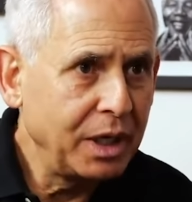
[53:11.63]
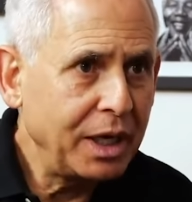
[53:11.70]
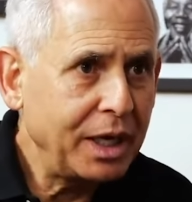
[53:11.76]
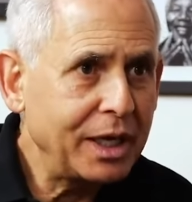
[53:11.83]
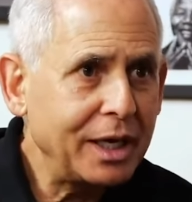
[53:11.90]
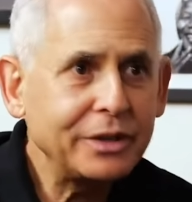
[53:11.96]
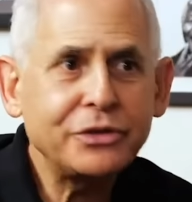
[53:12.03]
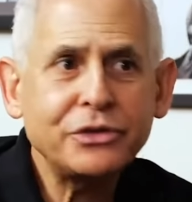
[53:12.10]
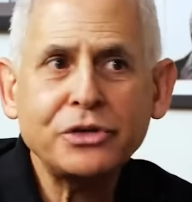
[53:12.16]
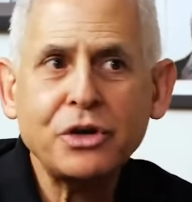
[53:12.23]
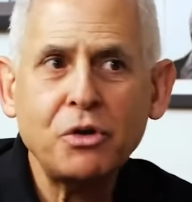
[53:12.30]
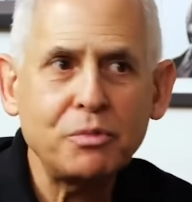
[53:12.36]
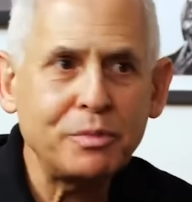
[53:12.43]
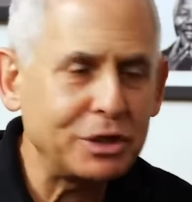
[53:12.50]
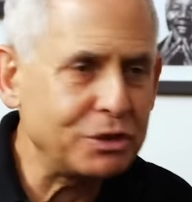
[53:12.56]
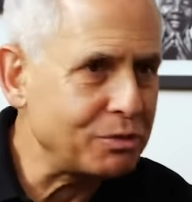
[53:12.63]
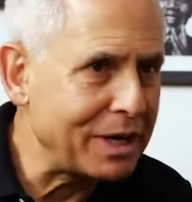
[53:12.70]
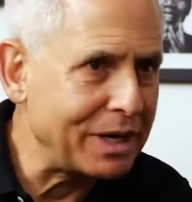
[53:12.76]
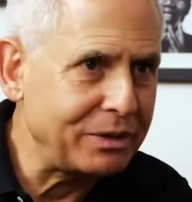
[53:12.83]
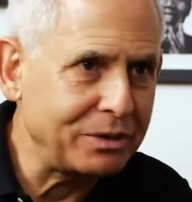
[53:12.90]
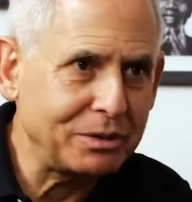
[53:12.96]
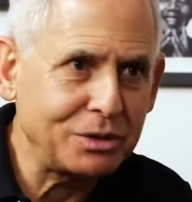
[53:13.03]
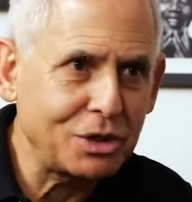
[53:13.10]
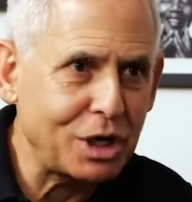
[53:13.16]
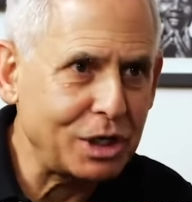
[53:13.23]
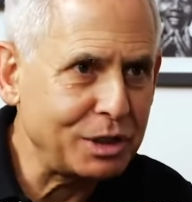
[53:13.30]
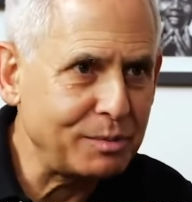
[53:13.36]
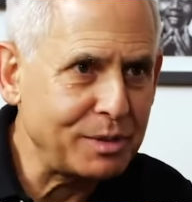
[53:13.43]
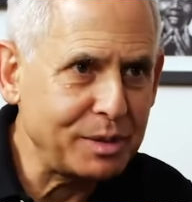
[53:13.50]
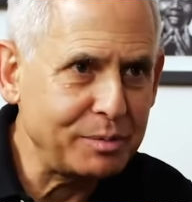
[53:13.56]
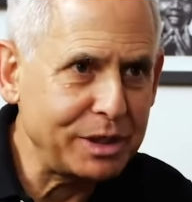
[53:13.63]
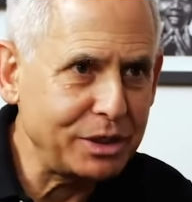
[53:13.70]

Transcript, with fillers: And I'd so much rather talk to my